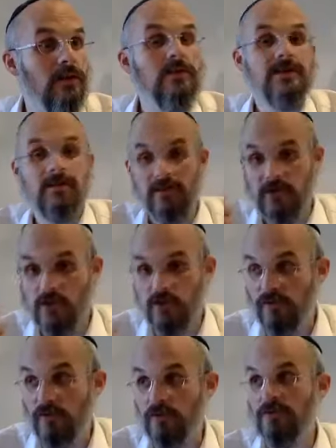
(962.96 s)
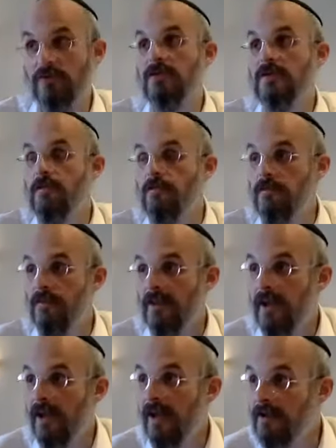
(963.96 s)
Same is true of words
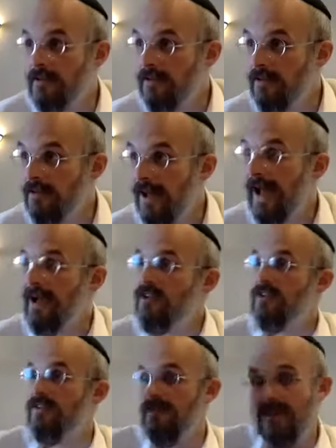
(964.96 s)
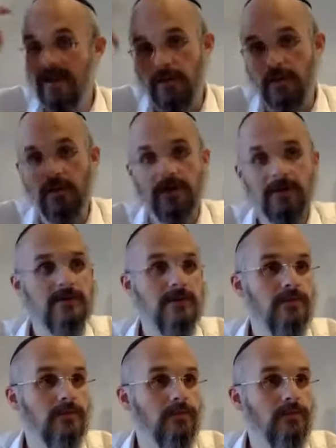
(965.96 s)
and actions and thoughts.